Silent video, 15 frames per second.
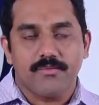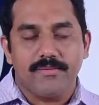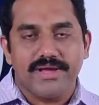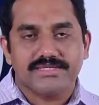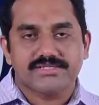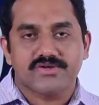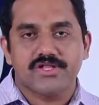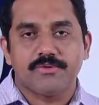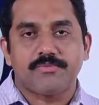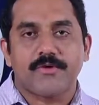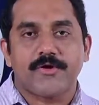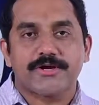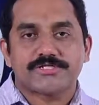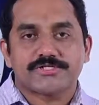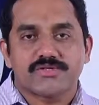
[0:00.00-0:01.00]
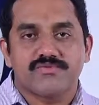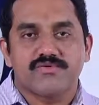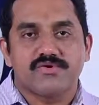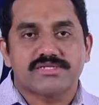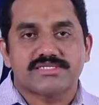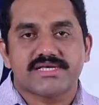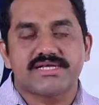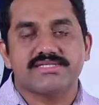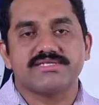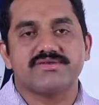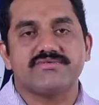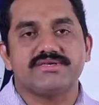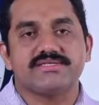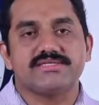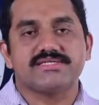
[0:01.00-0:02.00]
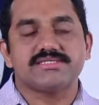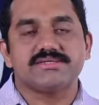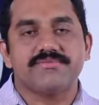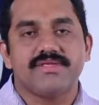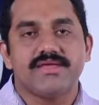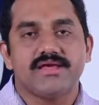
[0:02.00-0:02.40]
based on the production of goods and services,